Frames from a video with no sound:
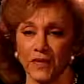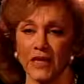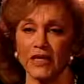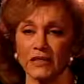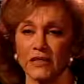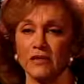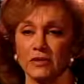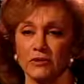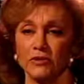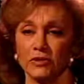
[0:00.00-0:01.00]
Yes, he
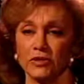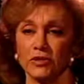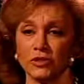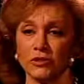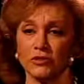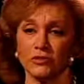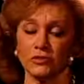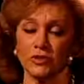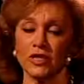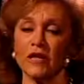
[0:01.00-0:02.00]
was
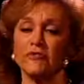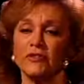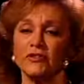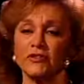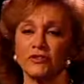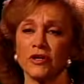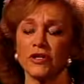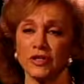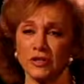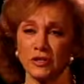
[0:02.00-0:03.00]

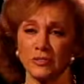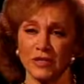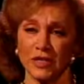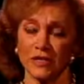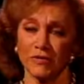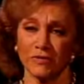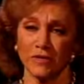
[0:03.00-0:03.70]
self-instructing himself.